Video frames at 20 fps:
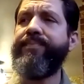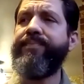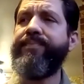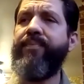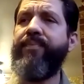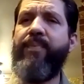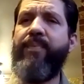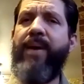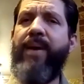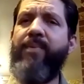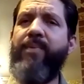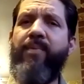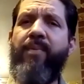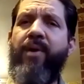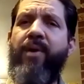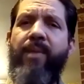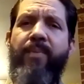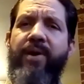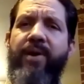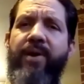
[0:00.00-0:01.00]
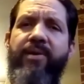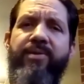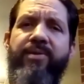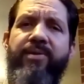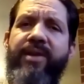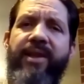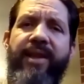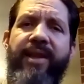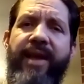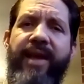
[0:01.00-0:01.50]
But paper mulberry, you
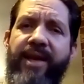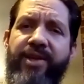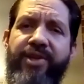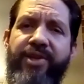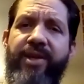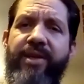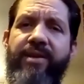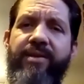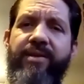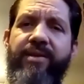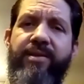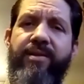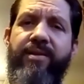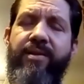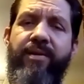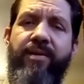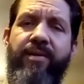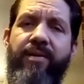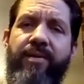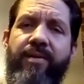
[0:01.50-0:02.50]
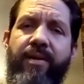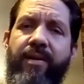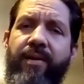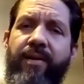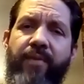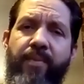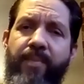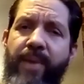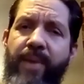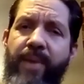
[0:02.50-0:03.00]
use the lashings
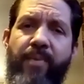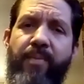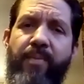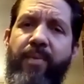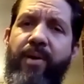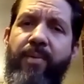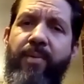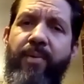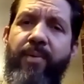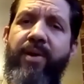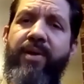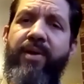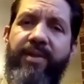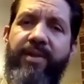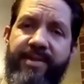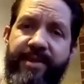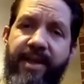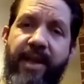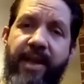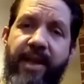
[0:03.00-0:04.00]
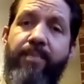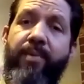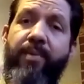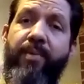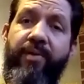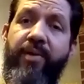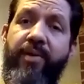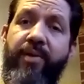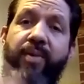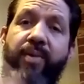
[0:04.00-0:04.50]
from paper mulberry, the solid
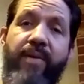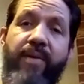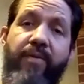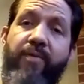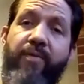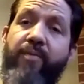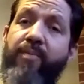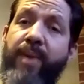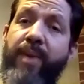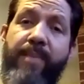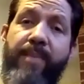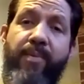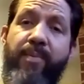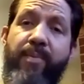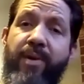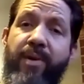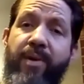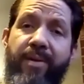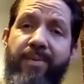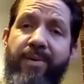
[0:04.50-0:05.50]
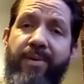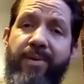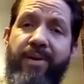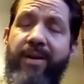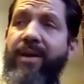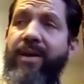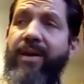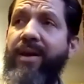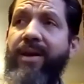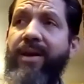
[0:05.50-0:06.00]
part of the quiver from paper
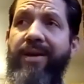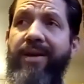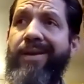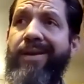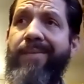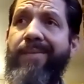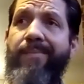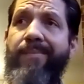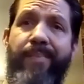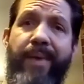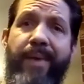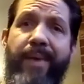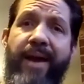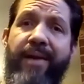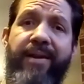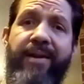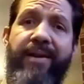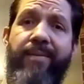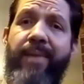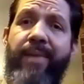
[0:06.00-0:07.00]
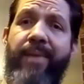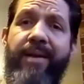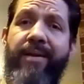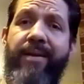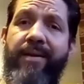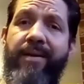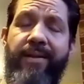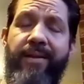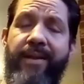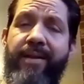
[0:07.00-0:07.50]
mulberry. You can pound it and make
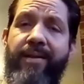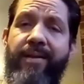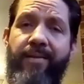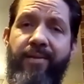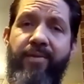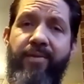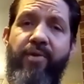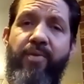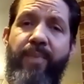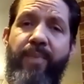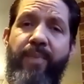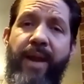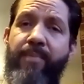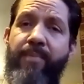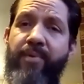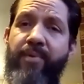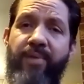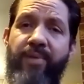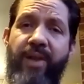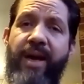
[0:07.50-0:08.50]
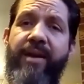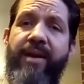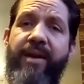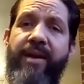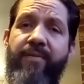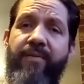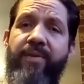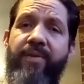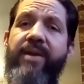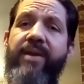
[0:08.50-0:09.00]
like a crude paper
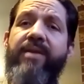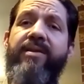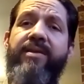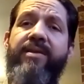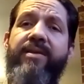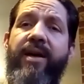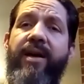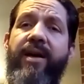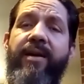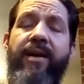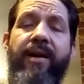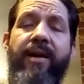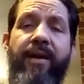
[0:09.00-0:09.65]
lining for the inside.